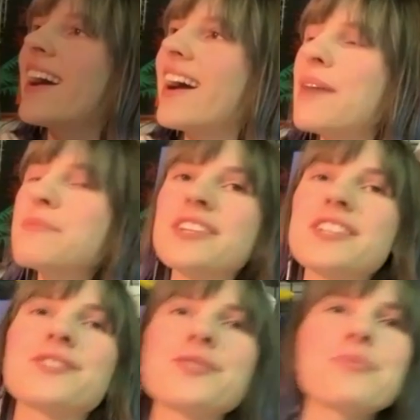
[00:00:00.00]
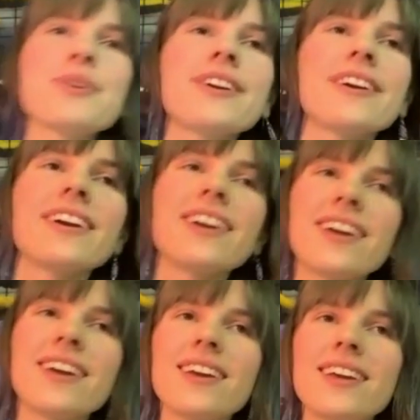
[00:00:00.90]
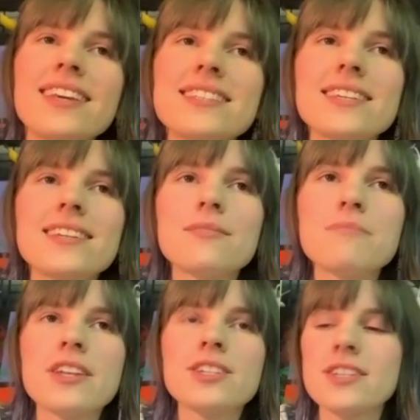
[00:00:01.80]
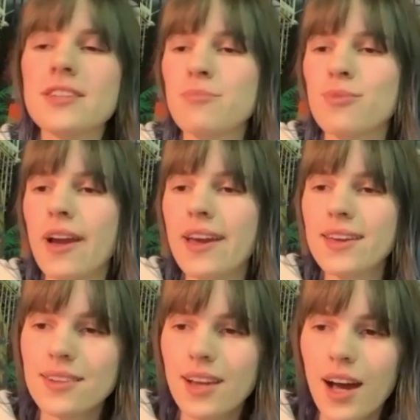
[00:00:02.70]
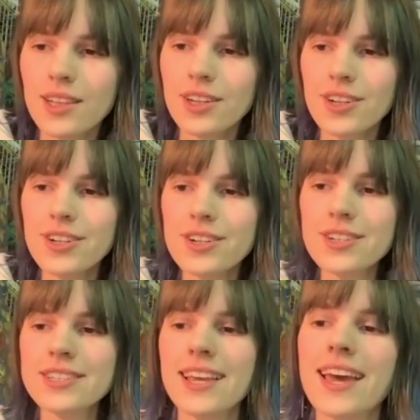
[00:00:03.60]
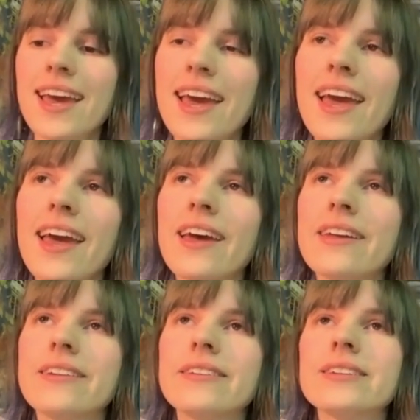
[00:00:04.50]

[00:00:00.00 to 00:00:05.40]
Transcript: I mean, it's super easy to mention the bright colors and